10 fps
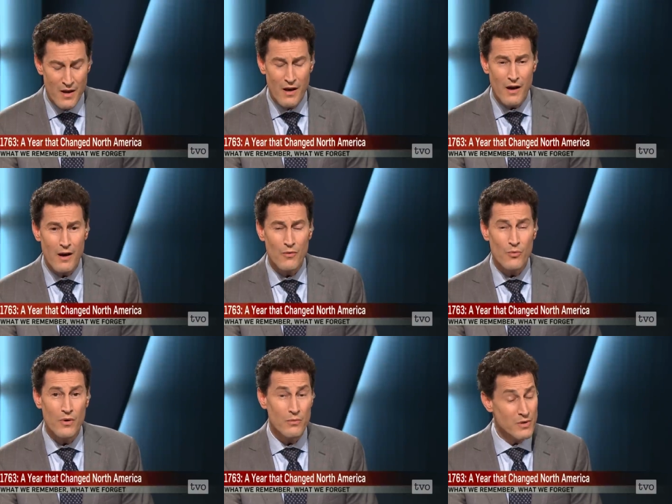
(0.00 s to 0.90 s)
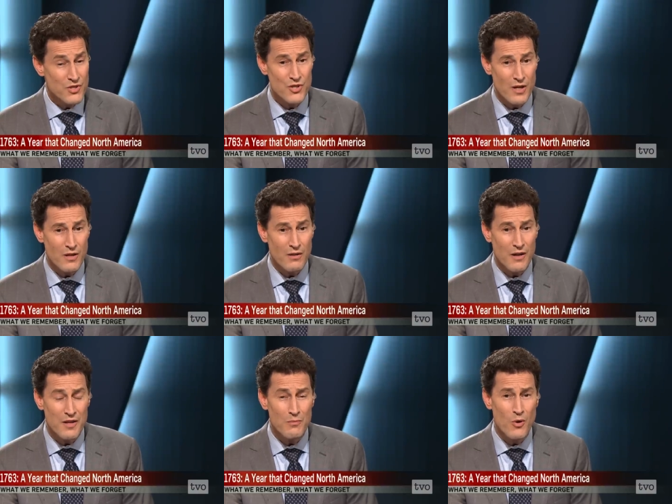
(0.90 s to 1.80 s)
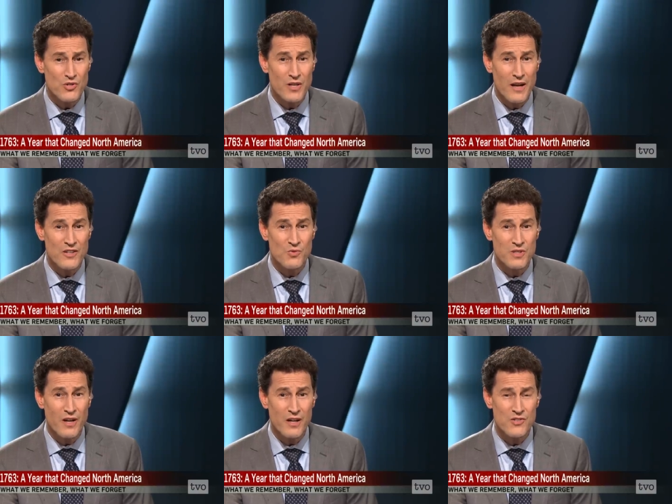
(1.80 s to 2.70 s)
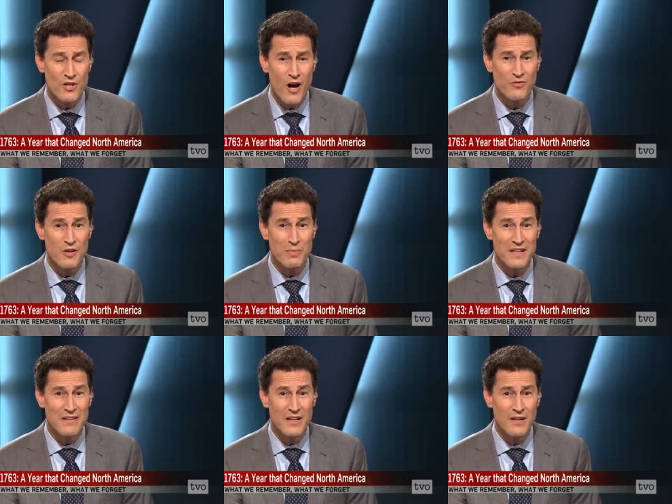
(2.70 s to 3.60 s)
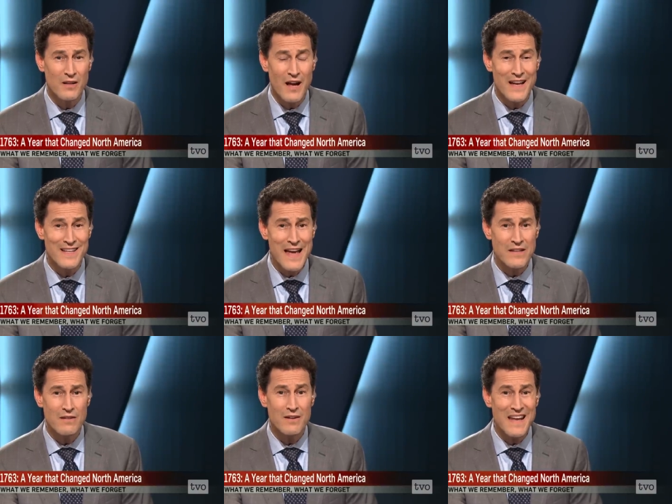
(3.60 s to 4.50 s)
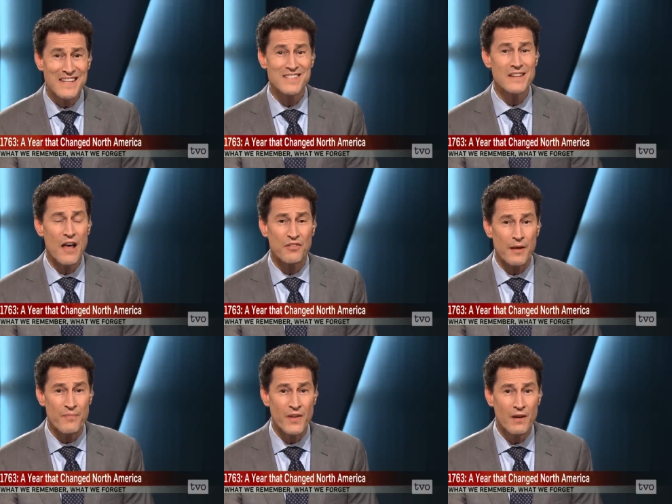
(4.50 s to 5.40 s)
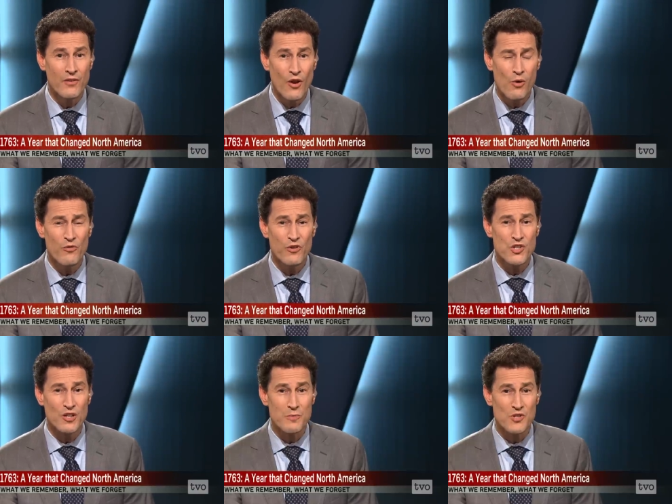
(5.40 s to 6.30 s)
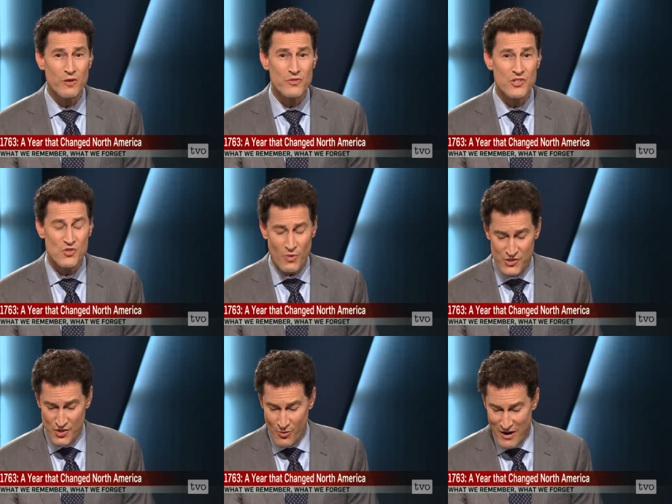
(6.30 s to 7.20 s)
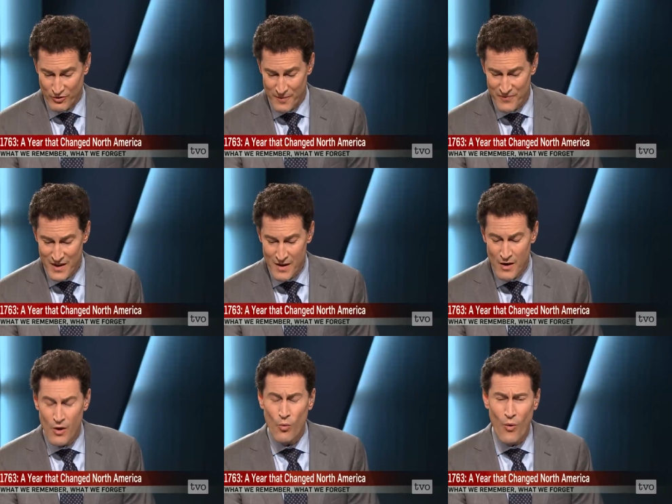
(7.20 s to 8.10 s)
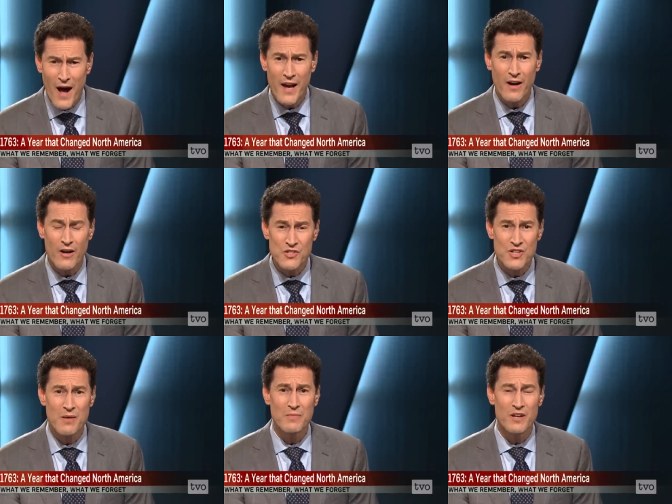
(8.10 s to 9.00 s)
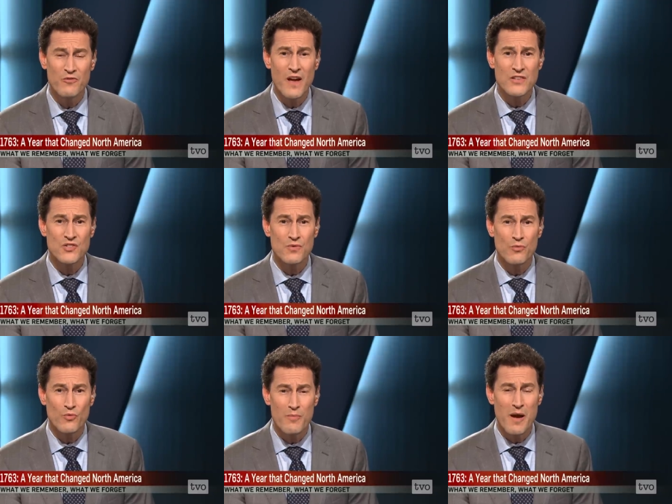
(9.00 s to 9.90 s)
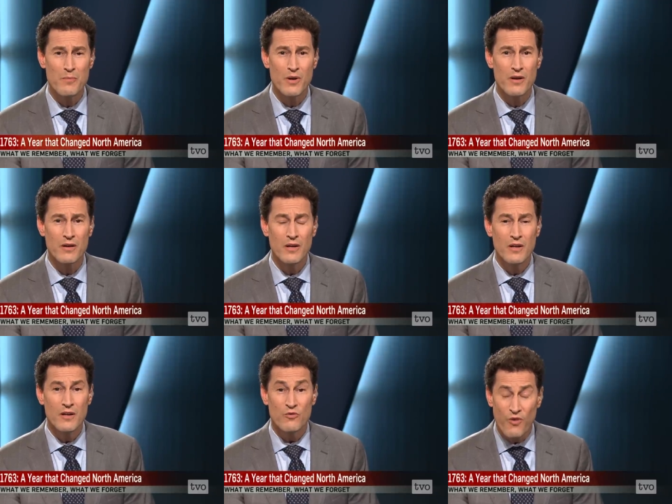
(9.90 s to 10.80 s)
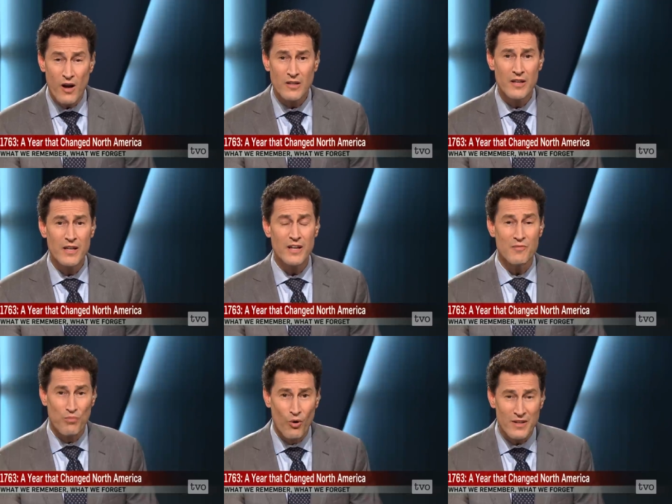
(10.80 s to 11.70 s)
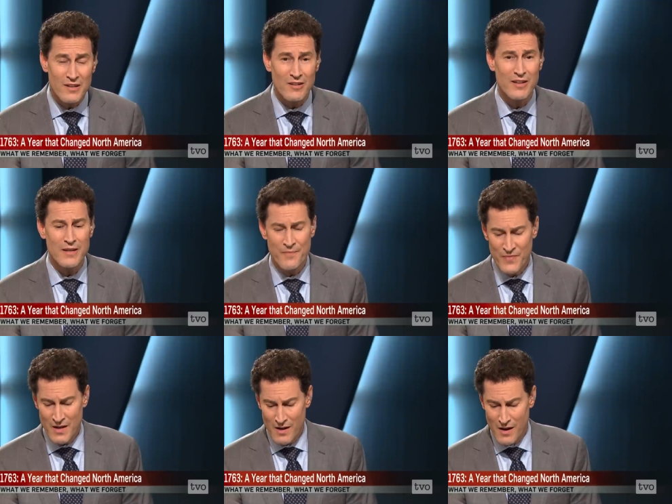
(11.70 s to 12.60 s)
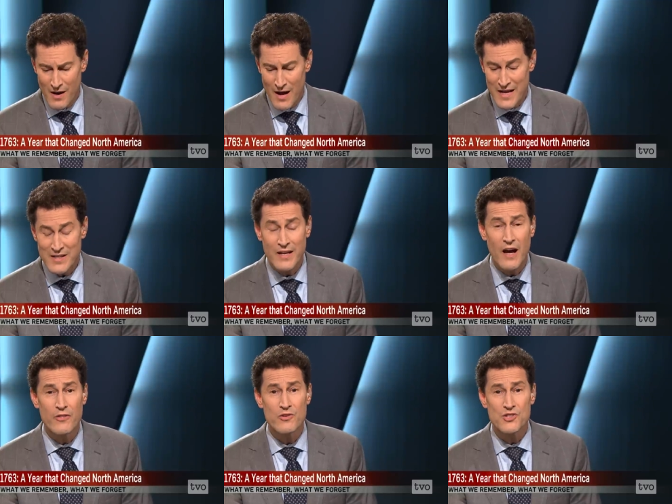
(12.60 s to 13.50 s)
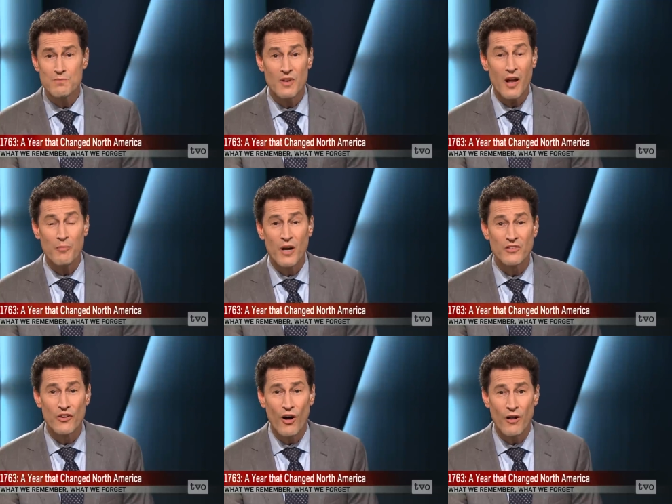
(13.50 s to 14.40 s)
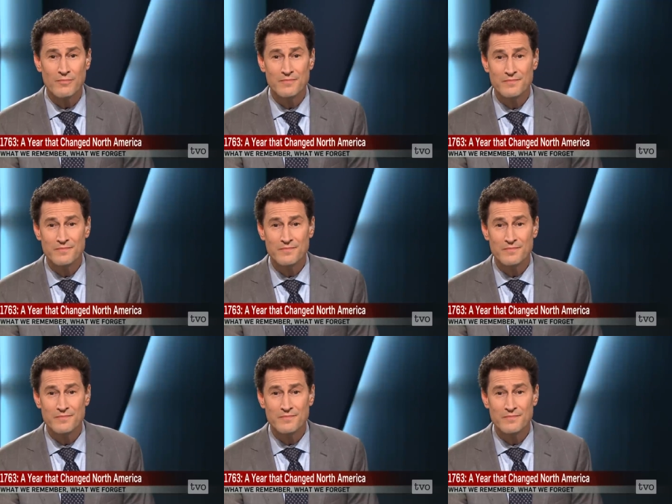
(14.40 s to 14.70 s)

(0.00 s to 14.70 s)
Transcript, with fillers: uh, which uh, I think most Canadians would tell you is an awfully big deal, and yet next to nothing. No official observances whatsoever. Why are some events remembered fondly, importantly, uh, and yet others not marked at all?